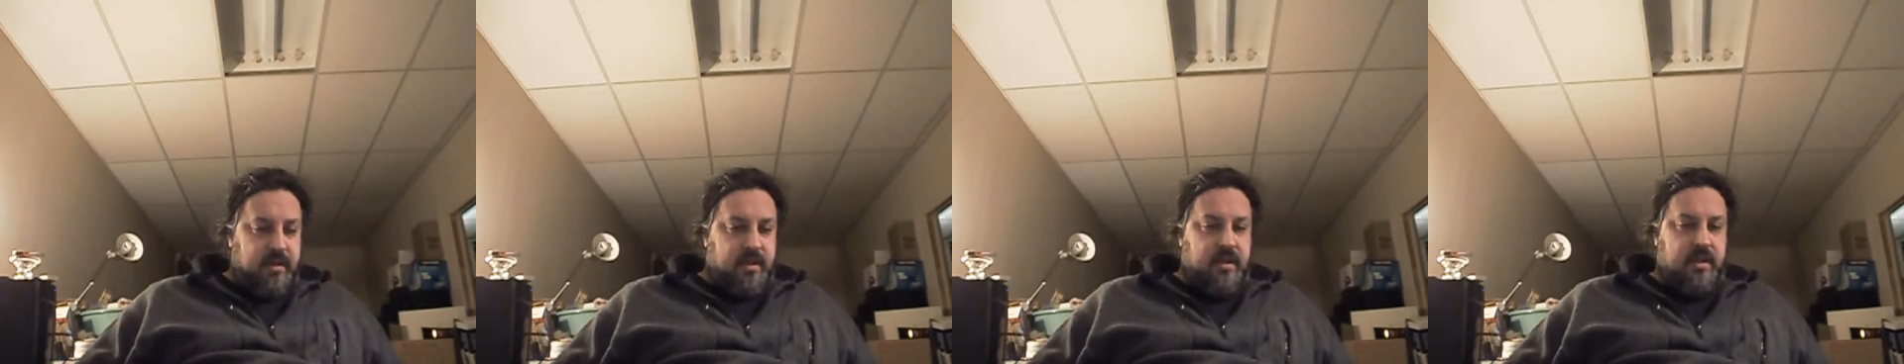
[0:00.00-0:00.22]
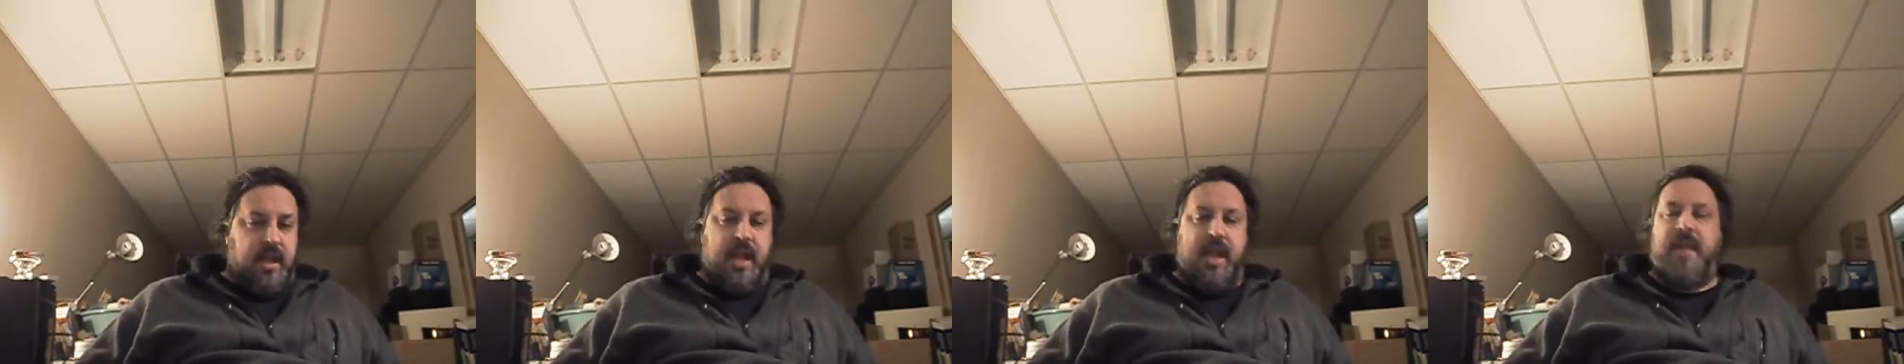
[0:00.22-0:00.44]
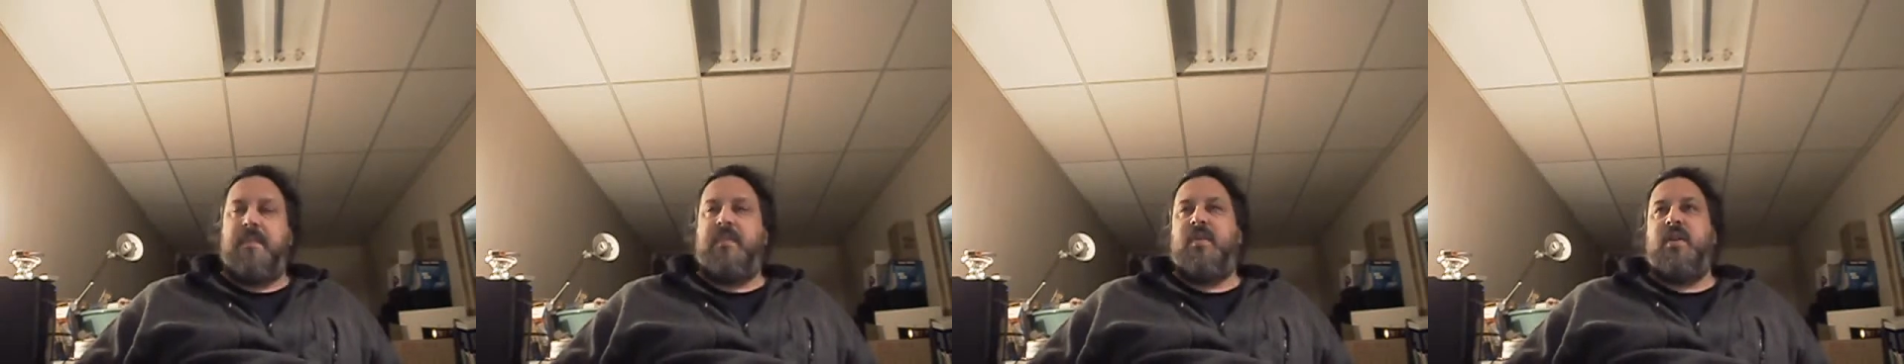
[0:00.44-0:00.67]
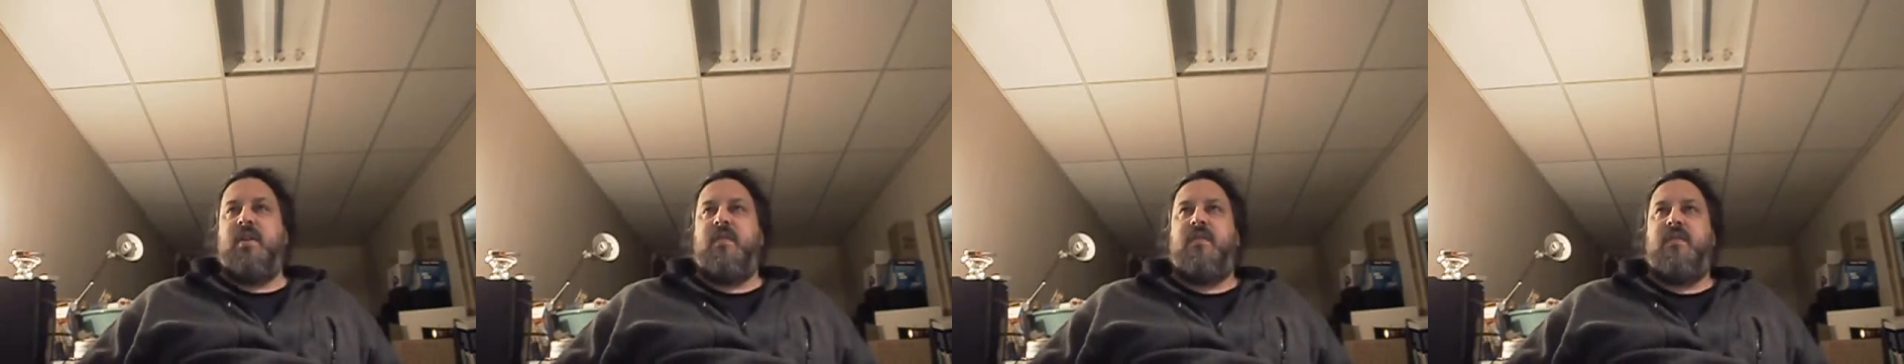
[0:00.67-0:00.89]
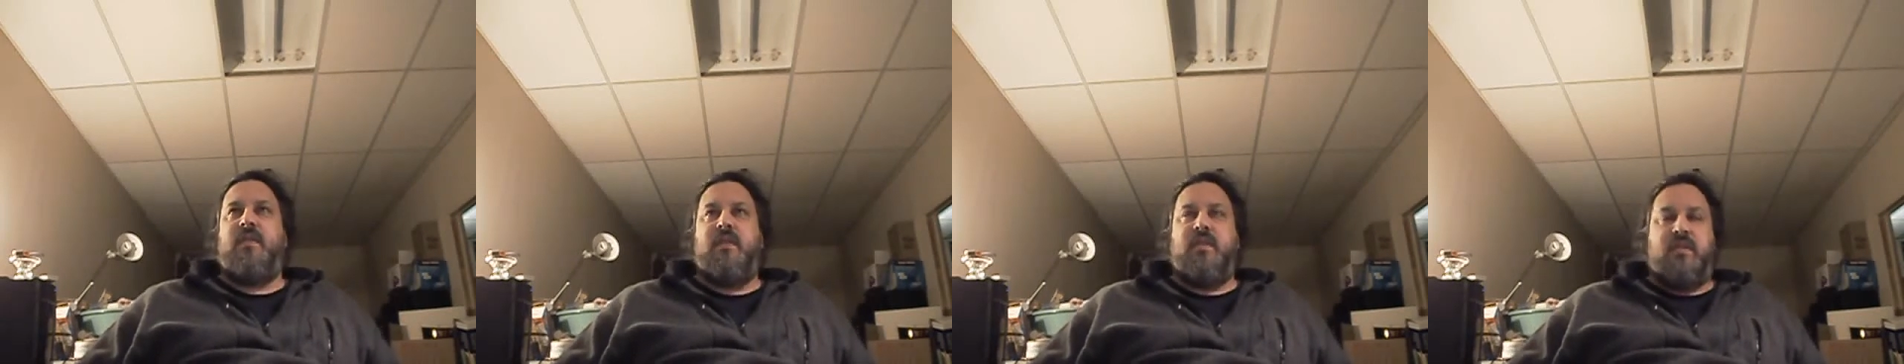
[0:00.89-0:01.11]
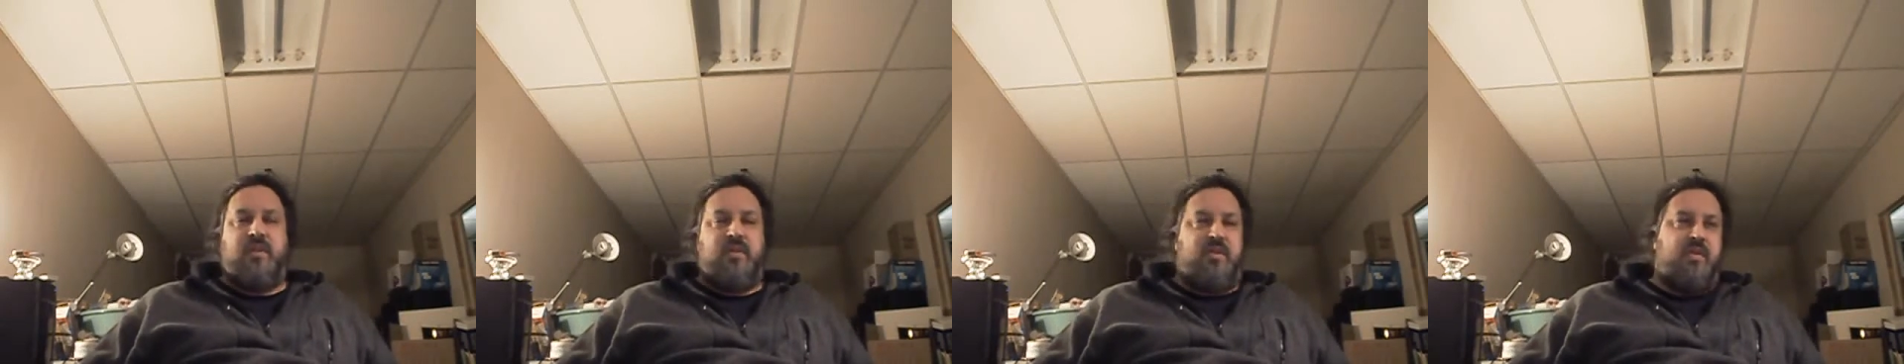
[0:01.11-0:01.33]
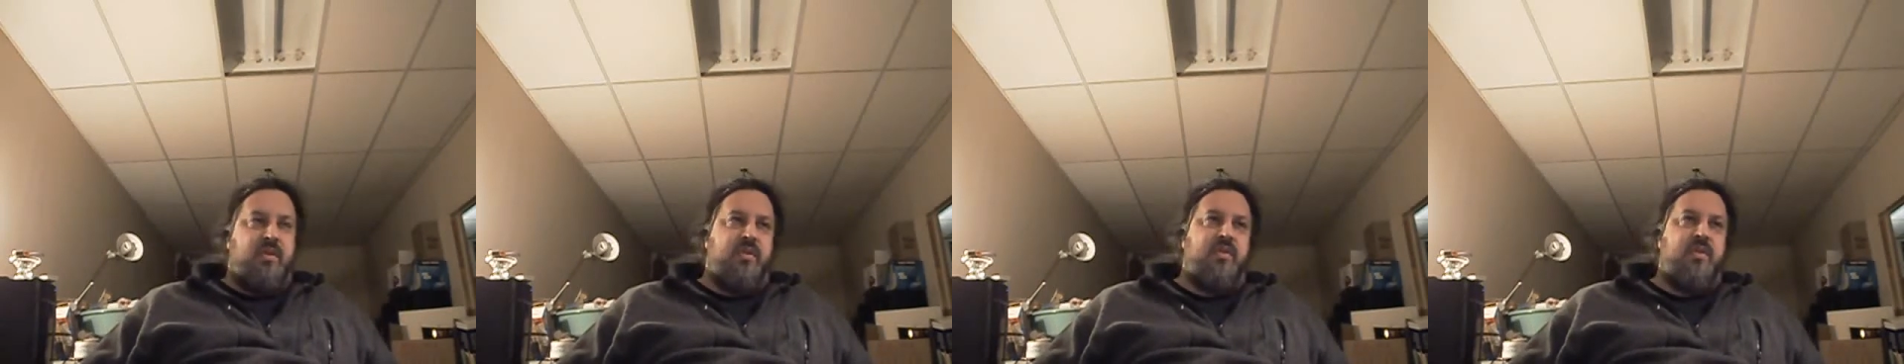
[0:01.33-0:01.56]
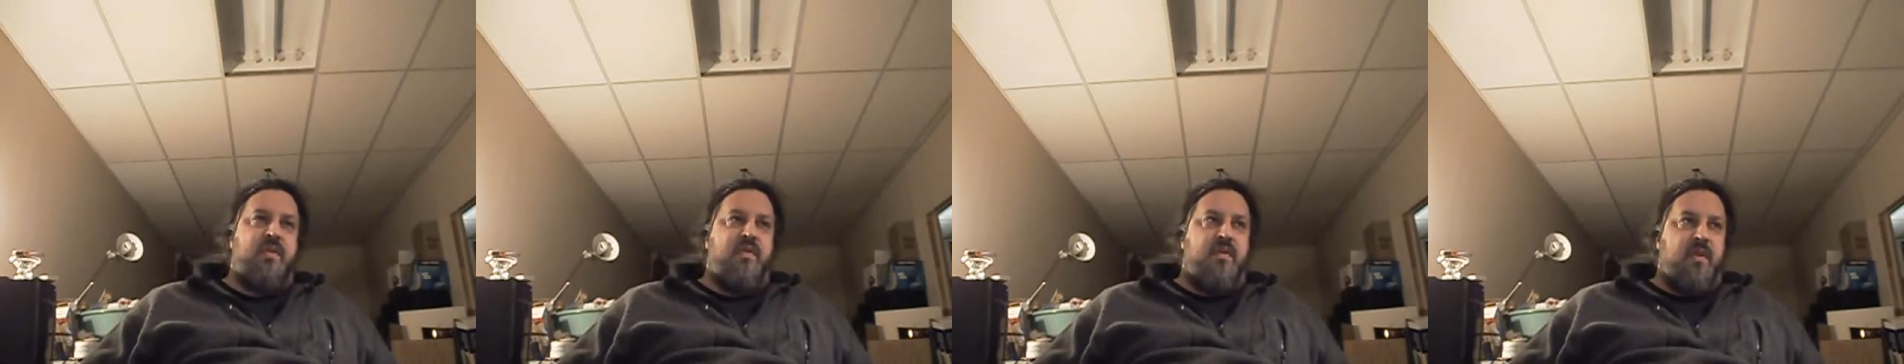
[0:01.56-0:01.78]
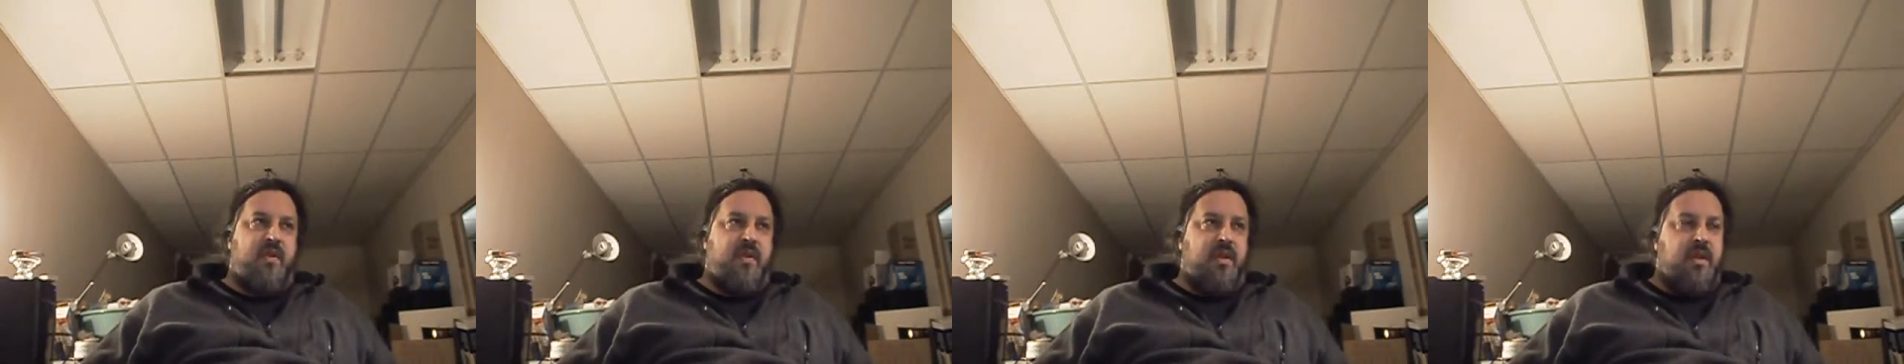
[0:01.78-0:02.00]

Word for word: like I am beautiful and so on and so forth.